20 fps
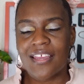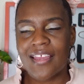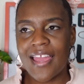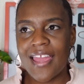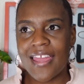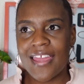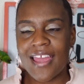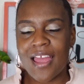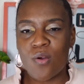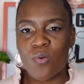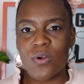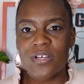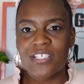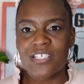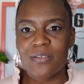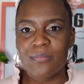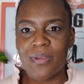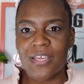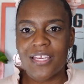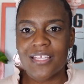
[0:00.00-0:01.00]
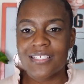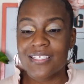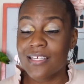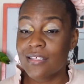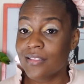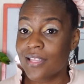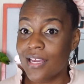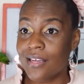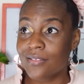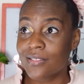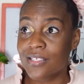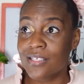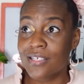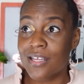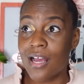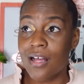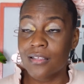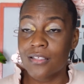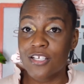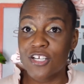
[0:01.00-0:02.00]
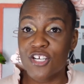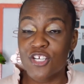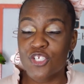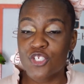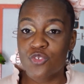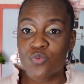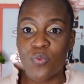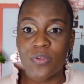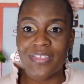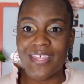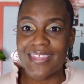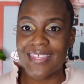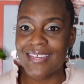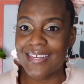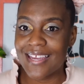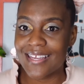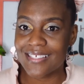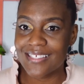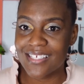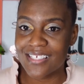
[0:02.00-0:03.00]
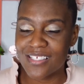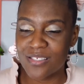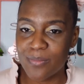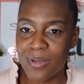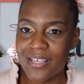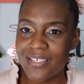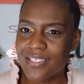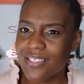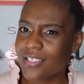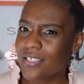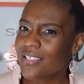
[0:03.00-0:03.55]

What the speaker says: hey, I want to make $10,000 within the next 6 months.